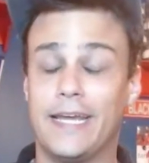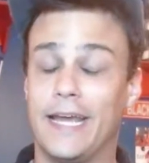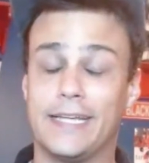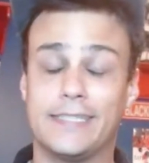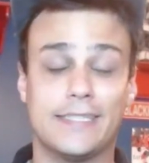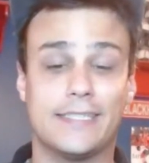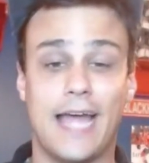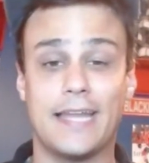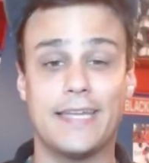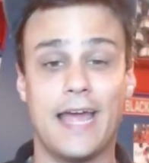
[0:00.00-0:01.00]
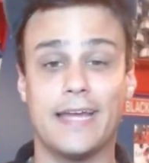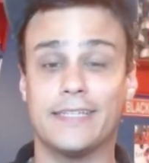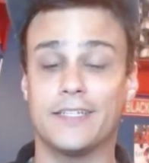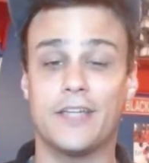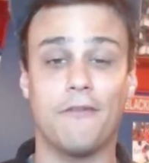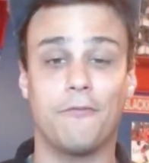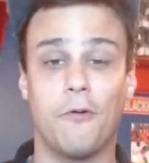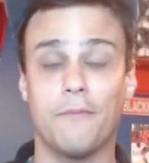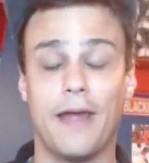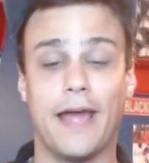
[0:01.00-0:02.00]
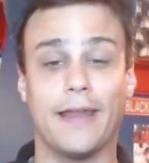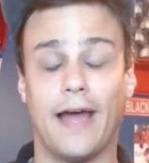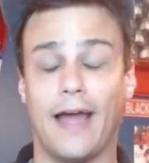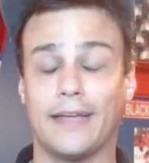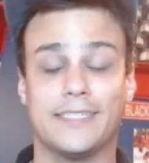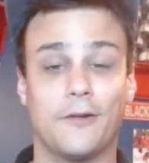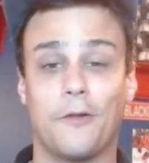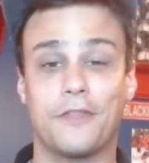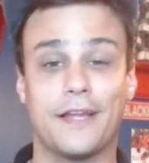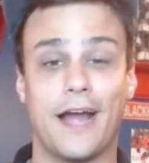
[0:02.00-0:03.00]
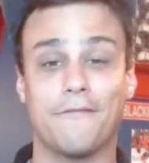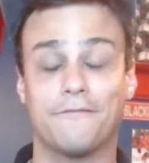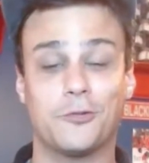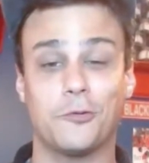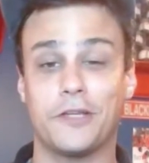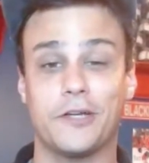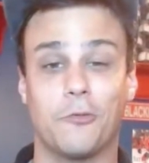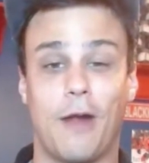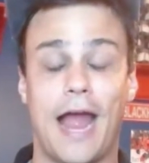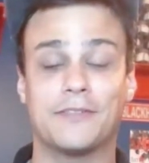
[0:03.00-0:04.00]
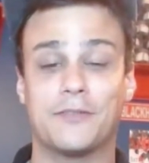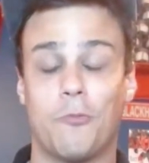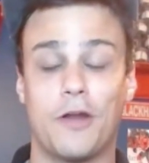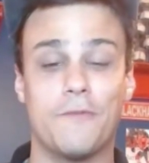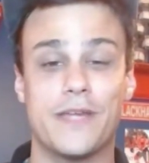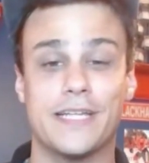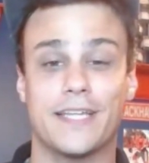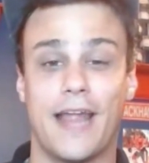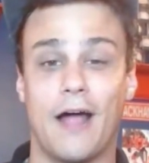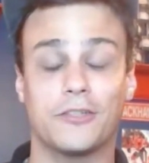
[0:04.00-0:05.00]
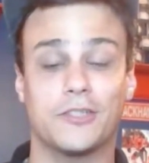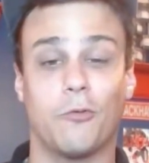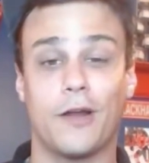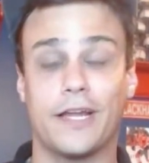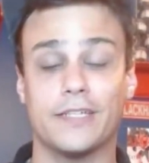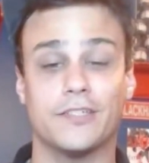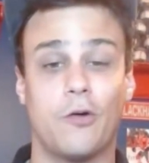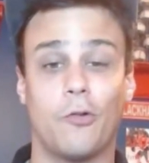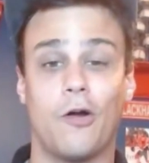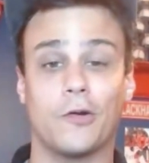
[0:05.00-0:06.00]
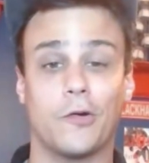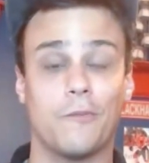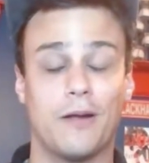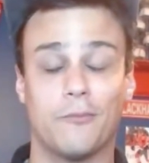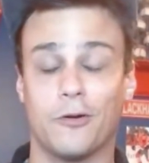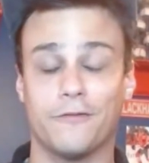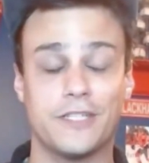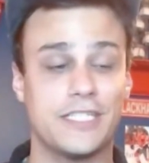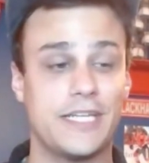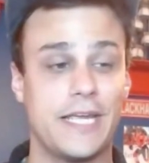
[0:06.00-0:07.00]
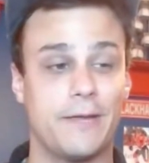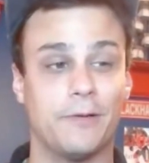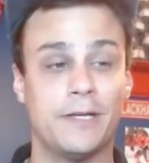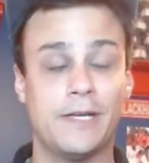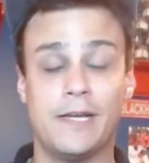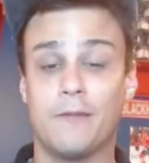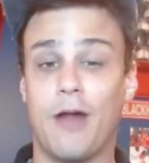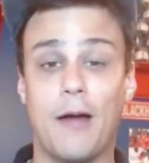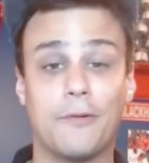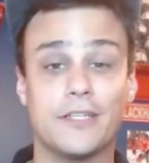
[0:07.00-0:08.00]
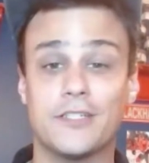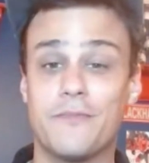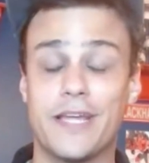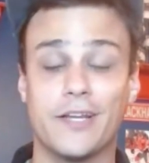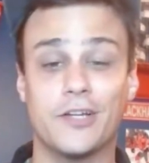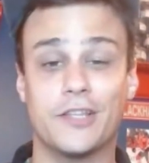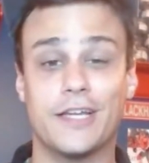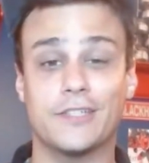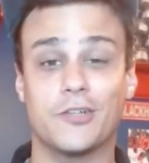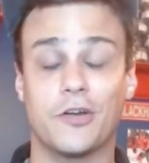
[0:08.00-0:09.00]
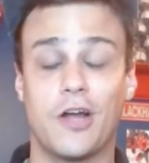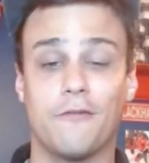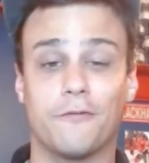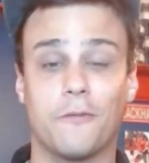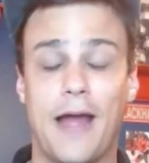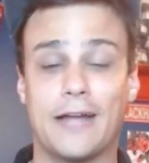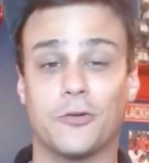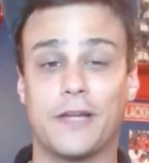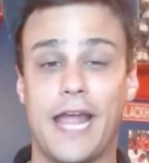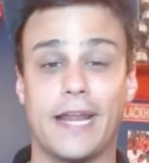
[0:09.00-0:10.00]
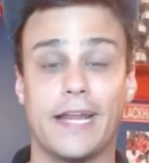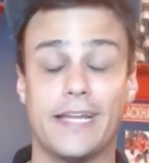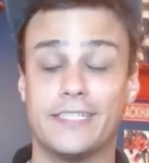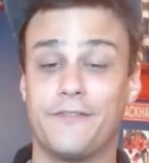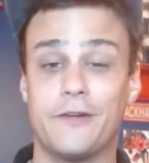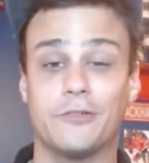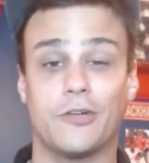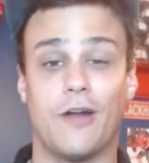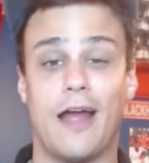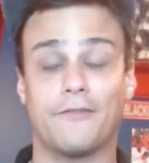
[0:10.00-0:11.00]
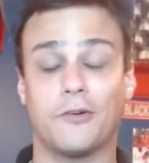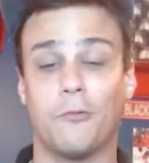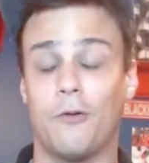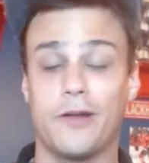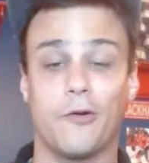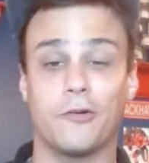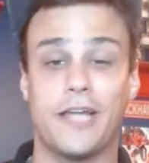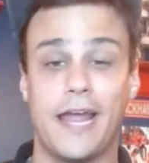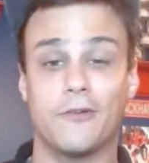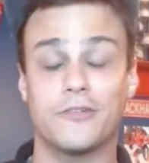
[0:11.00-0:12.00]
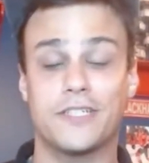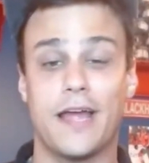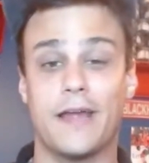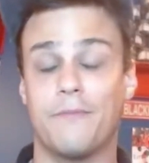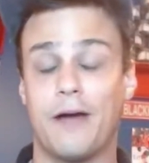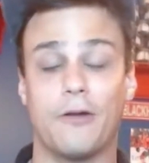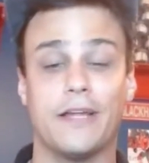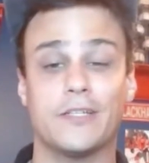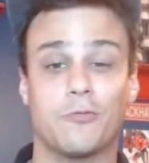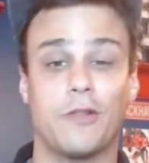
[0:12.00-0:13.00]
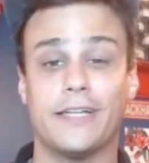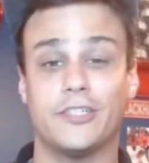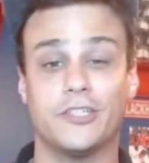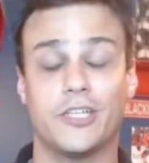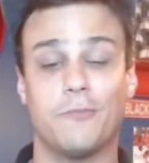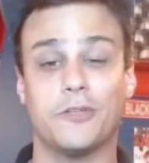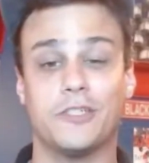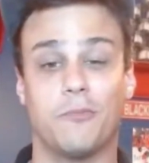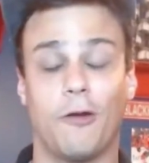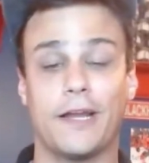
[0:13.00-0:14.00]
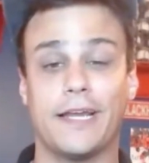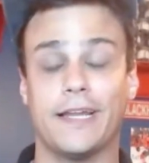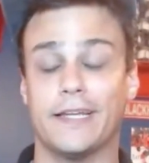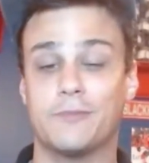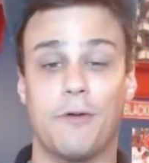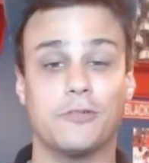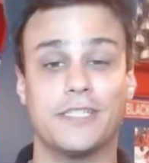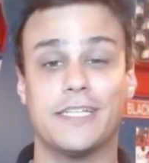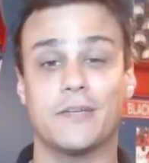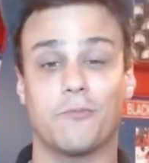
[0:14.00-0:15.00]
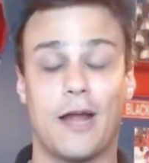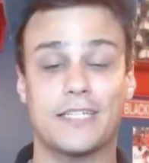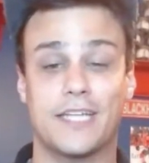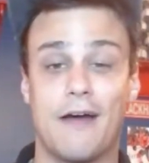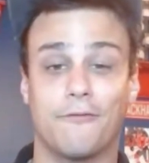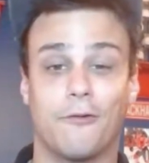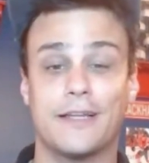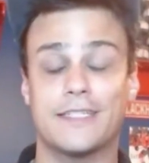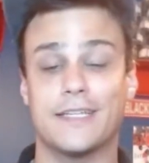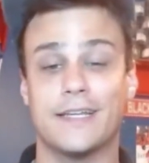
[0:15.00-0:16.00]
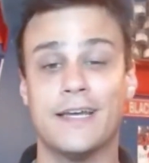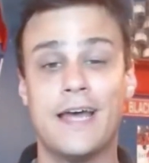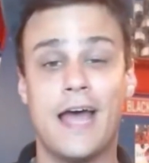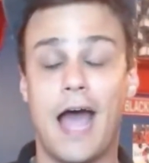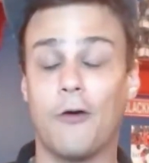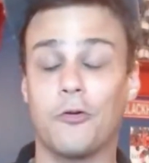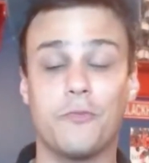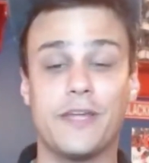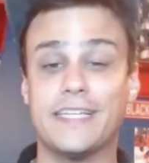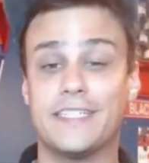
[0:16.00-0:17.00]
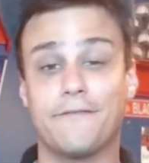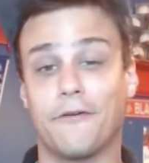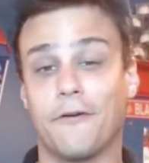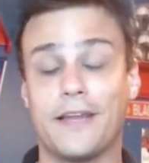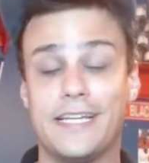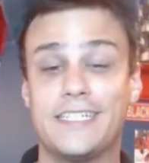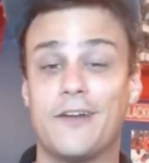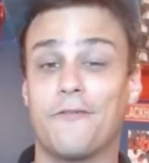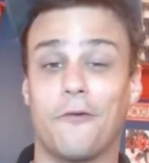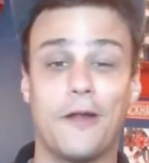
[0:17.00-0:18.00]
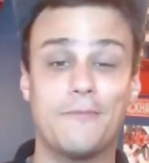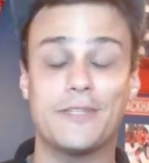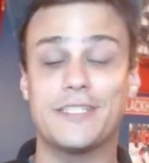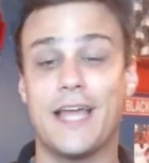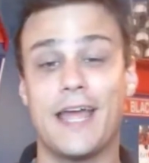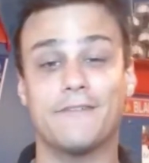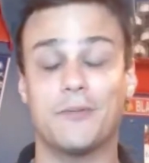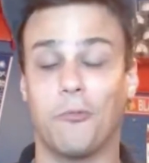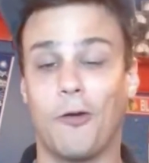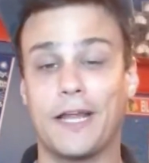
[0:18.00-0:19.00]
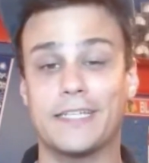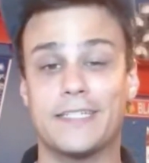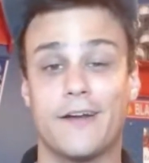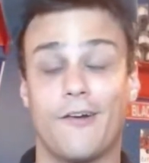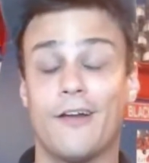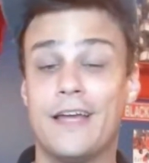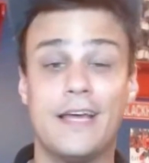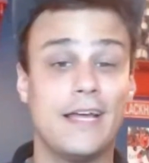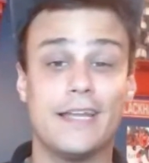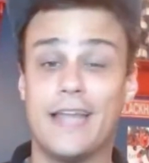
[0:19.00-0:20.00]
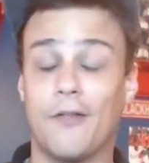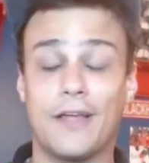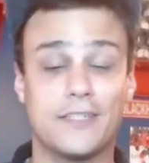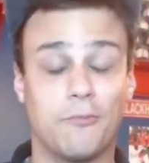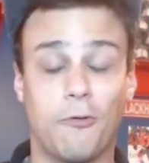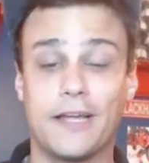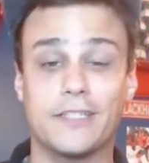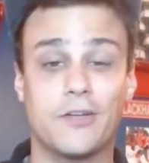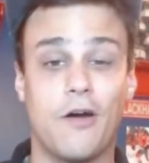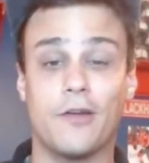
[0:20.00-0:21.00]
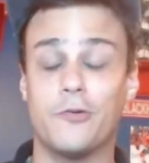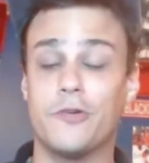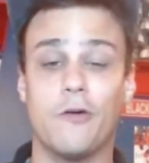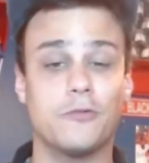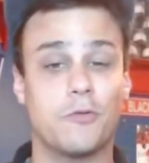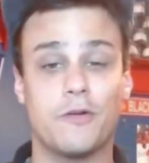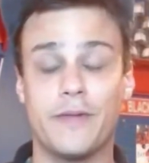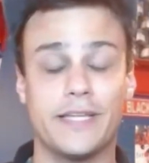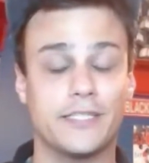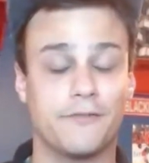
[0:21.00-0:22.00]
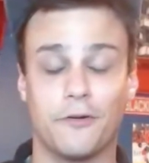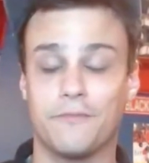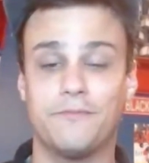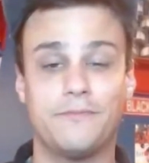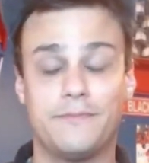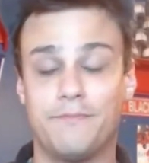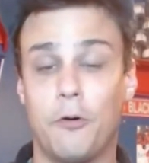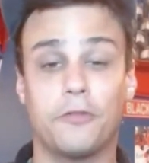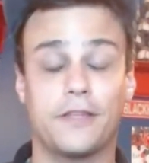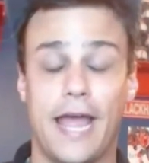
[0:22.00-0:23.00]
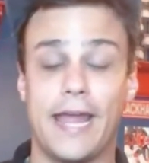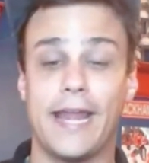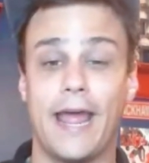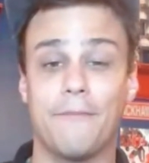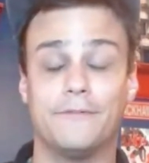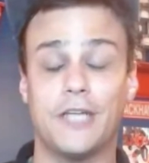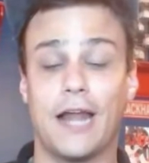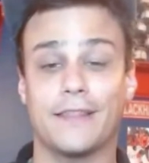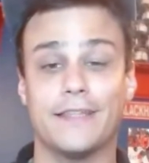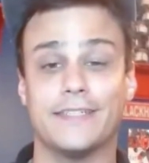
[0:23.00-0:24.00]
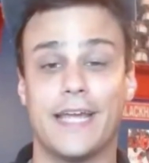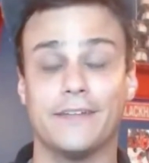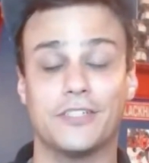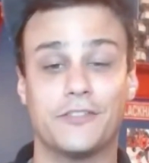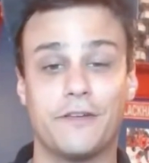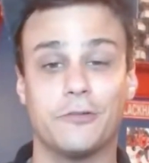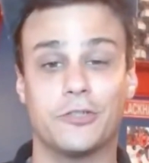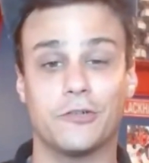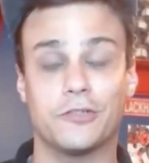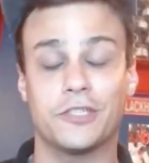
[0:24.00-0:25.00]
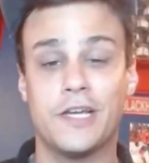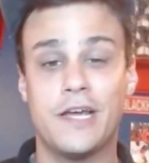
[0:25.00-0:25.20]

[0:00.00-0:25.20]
And it's a sad day. It's a tough one, man. I still don't think I've truly grasped what it means that Alex DeBrincat is no longer a member of this team. Probably doesn't mean good things are to come for Patrick Kane and his future after what we heard Kaner say about his relationship with DeBrincat in his postseason press conference and how it'll be easier for him to stay if DeBrincat's here. Now that DeBrincat's gone, who knows what it means for both Kane and Jonathan Toews' futures.